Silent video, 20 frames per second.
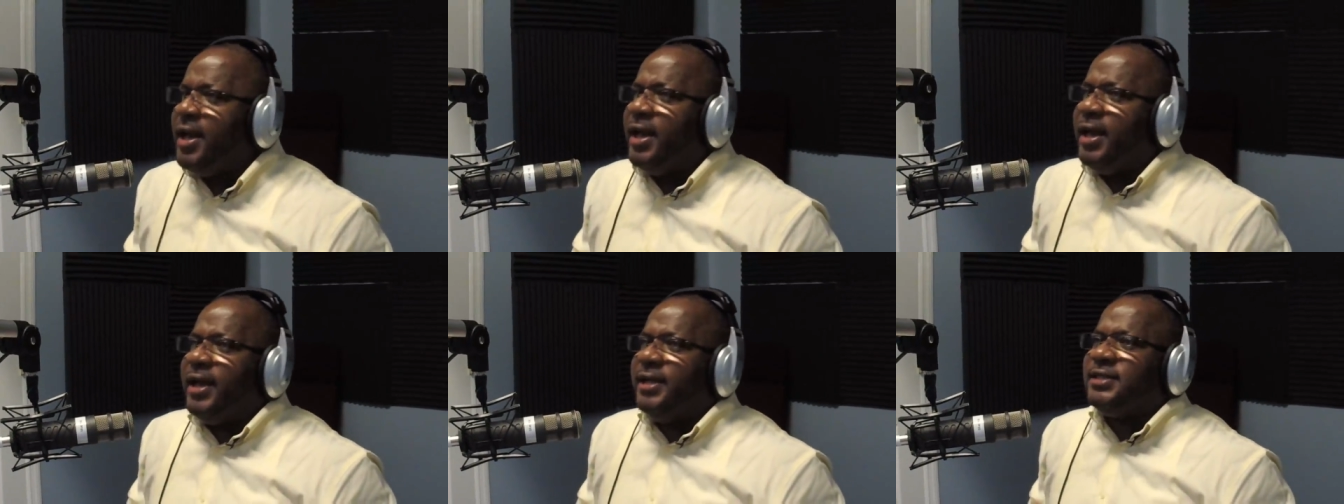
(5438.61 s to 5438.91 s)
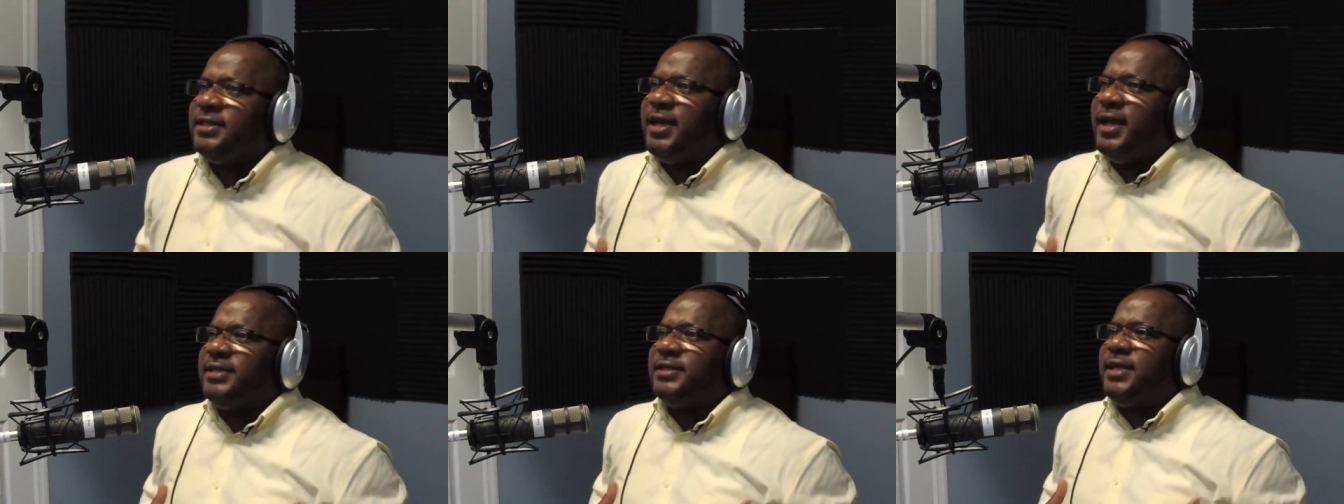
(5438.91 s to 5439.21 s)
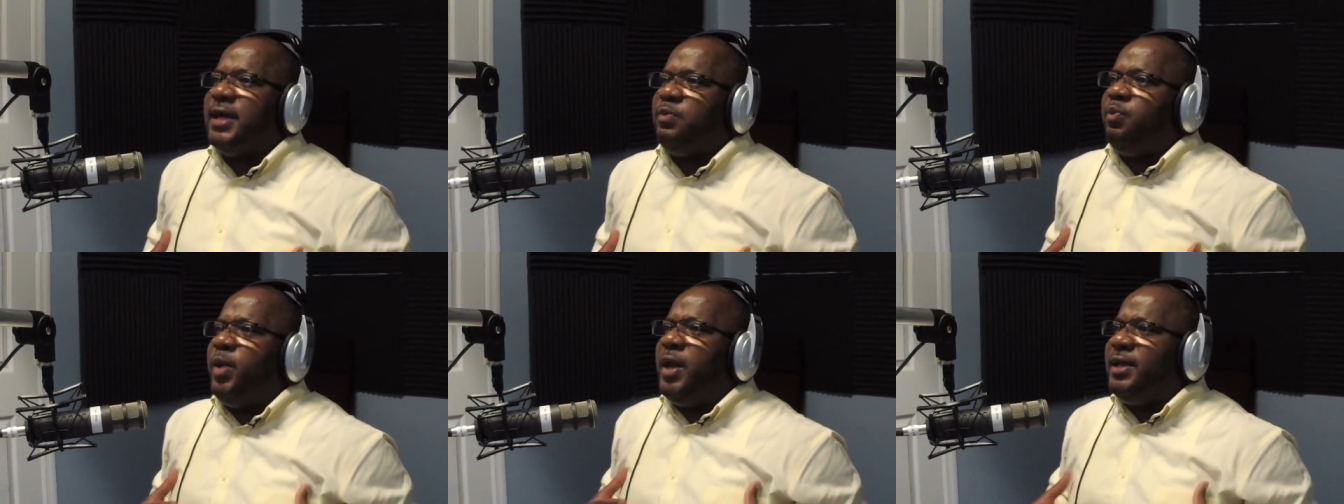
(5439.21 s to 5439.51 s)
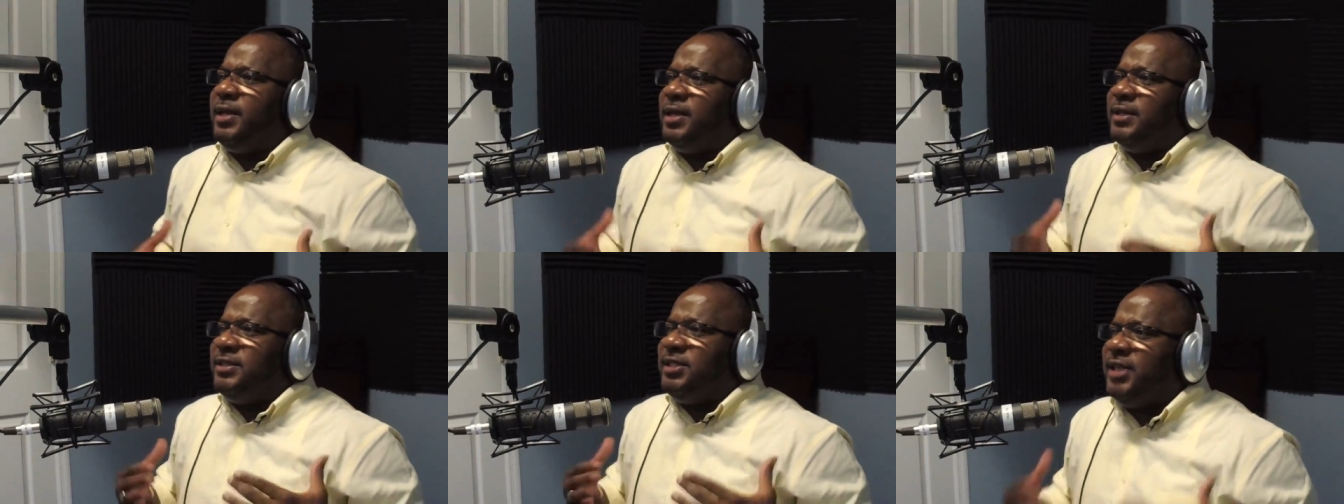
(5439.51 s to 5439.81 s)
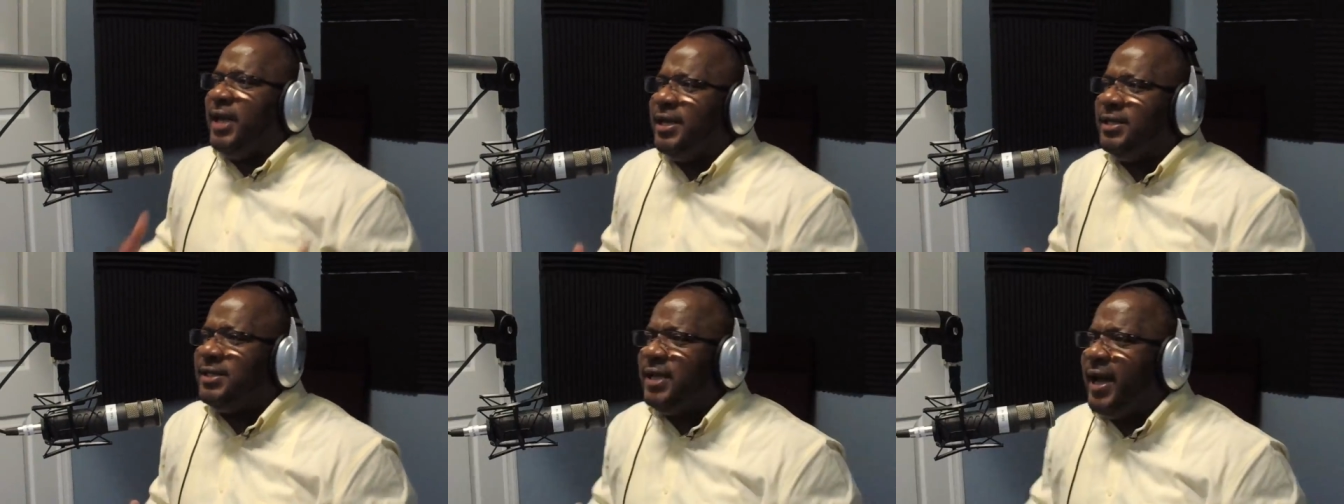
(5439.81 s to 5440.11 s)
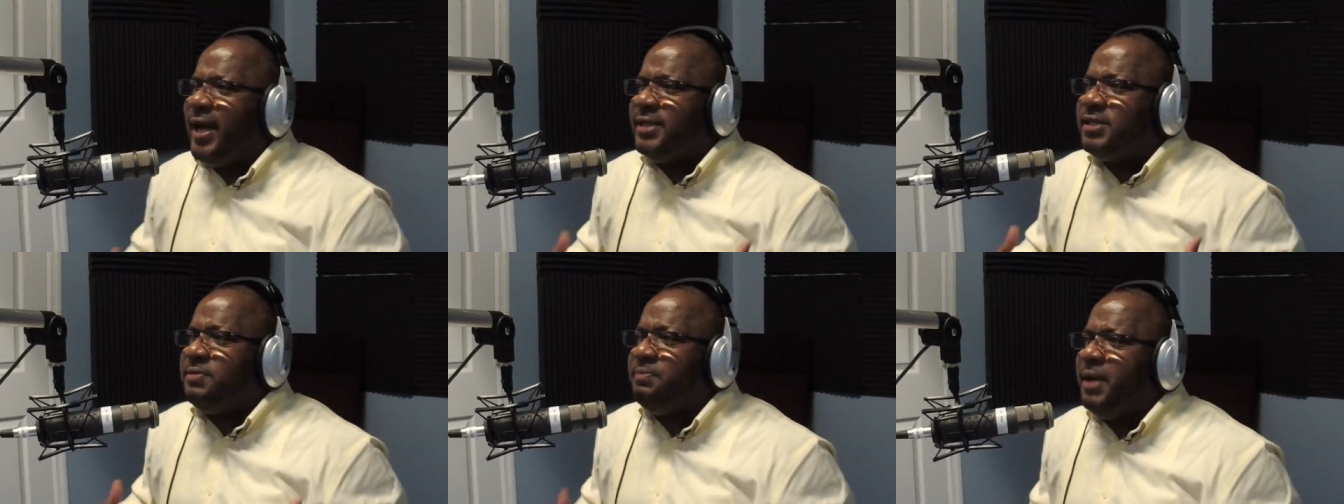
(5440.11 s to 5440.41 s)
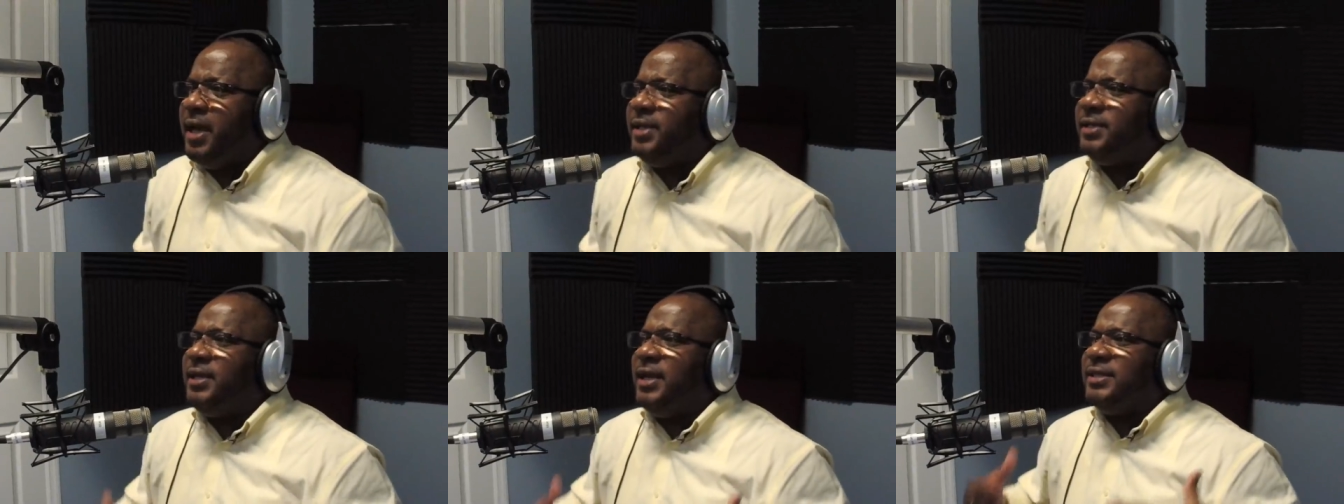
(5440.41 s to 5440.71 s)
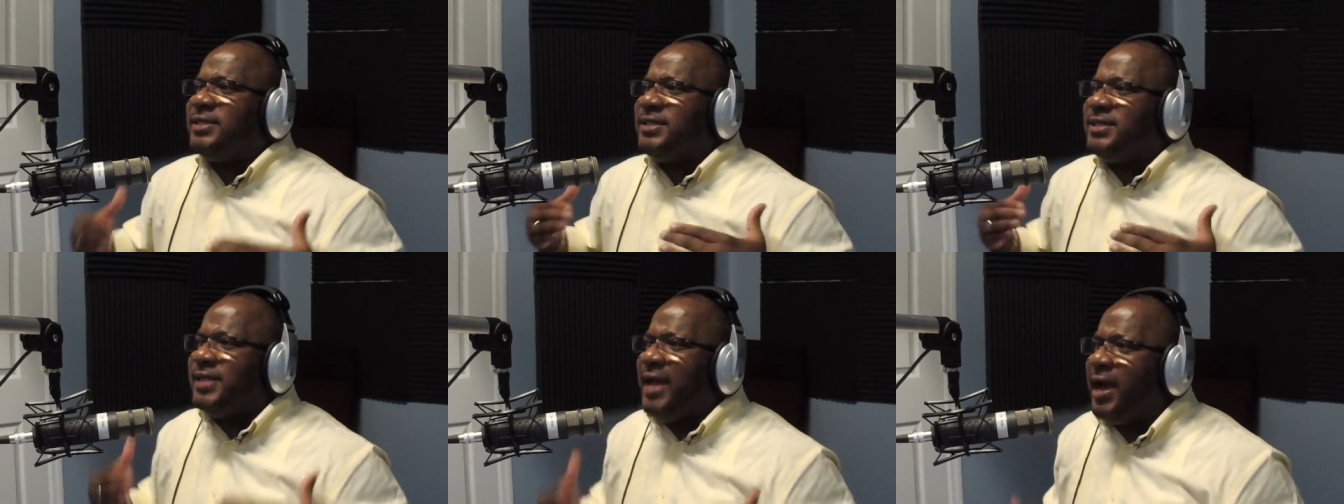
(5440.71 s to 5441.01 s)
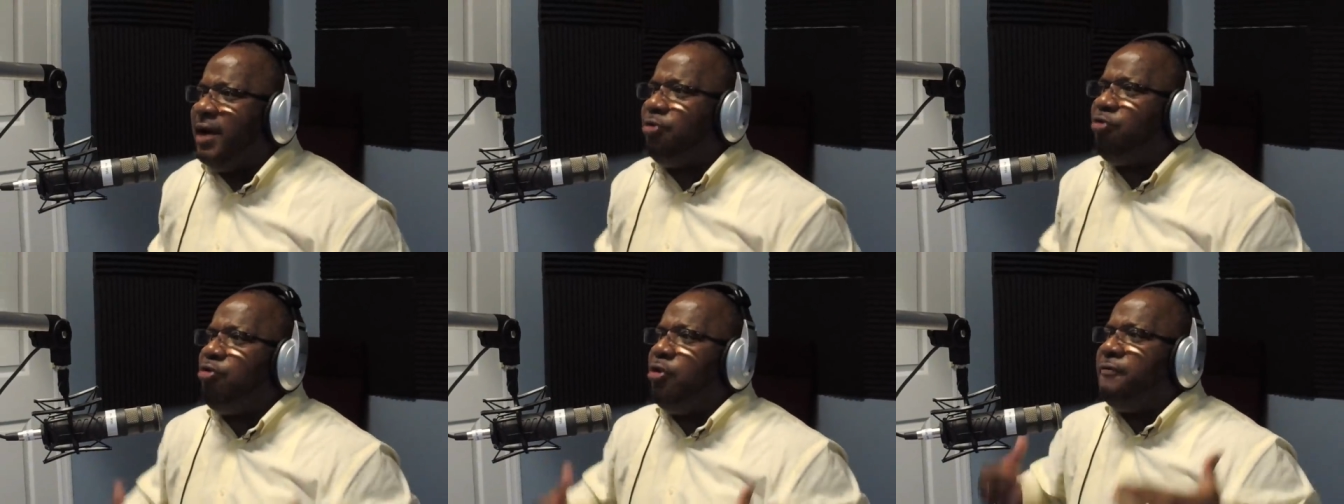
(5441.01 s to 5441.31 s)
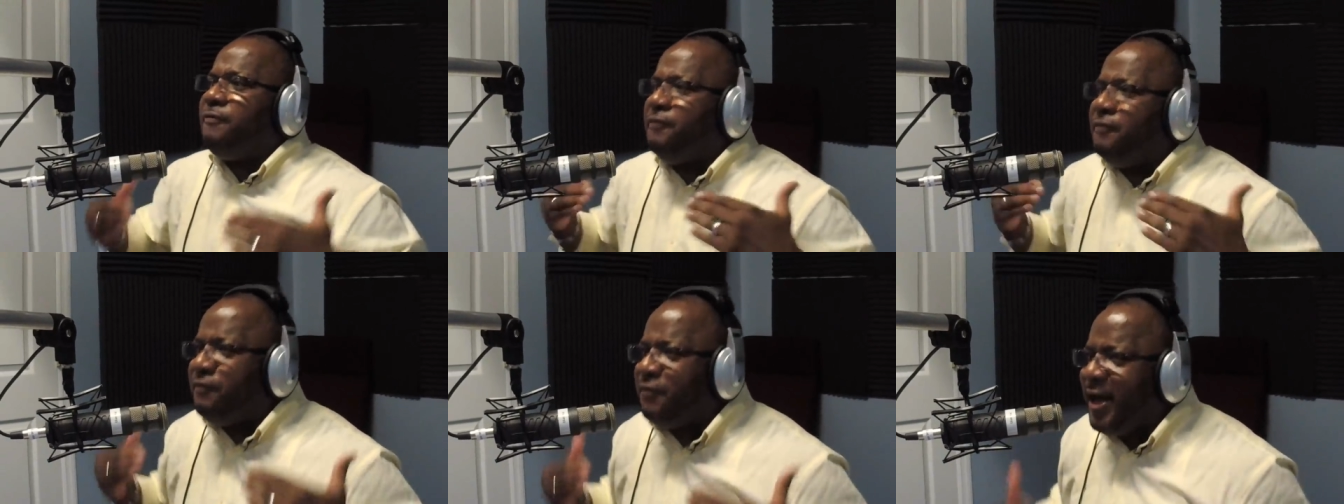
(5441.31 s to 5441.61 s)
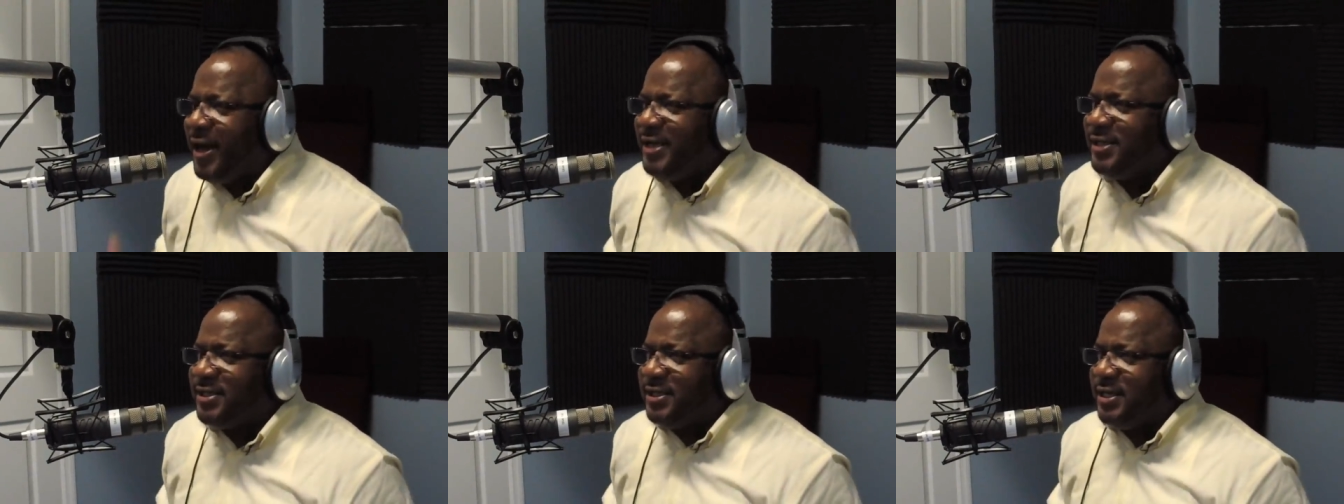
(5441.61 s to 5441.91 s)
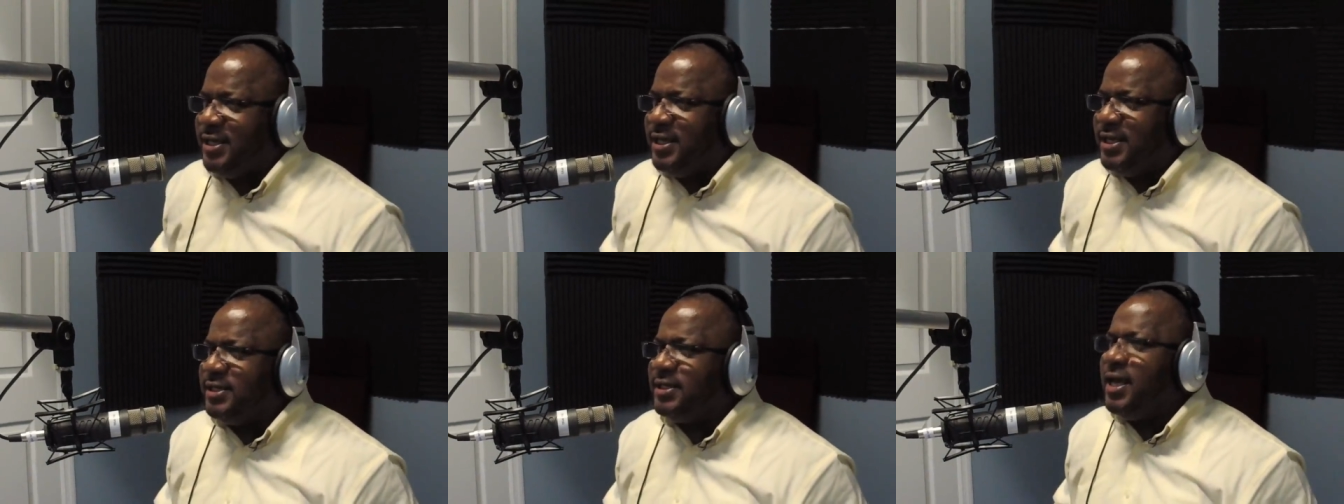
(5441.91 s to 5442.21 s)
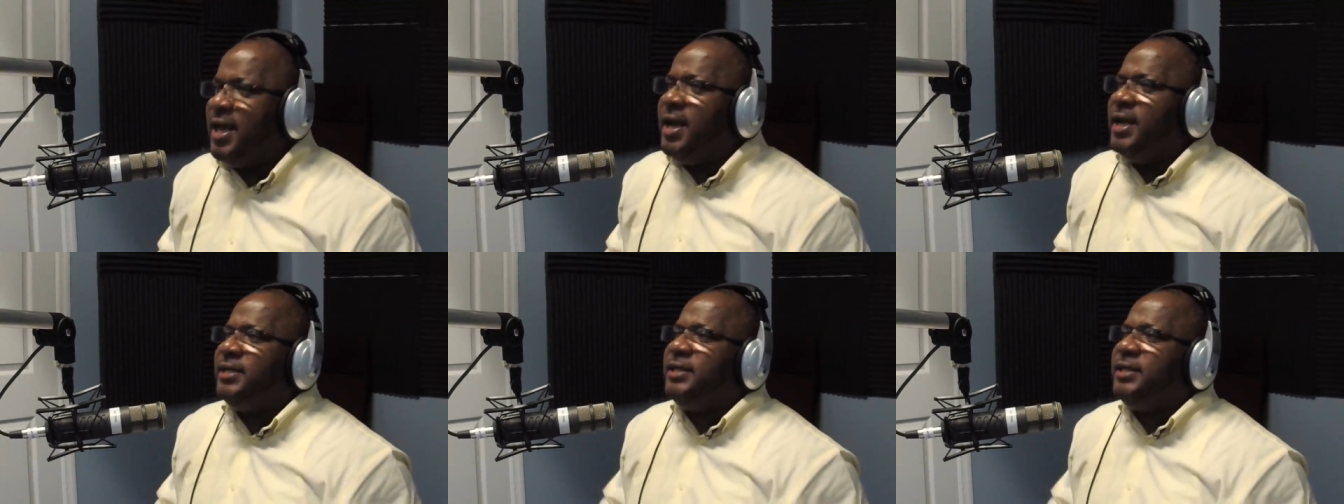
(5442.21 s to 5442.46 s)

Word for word: it says that when the Gentiles make their sacrifices,